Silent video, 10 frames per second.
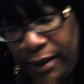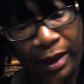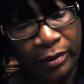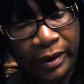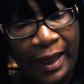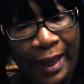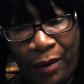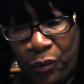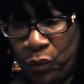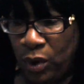and they only
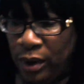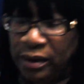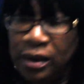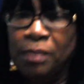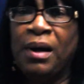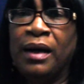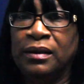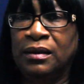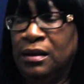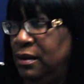had one, and I'm
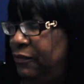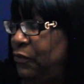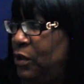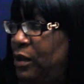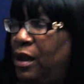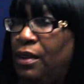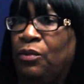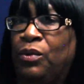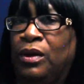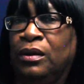on a hunt for
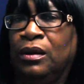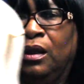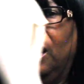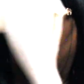another one.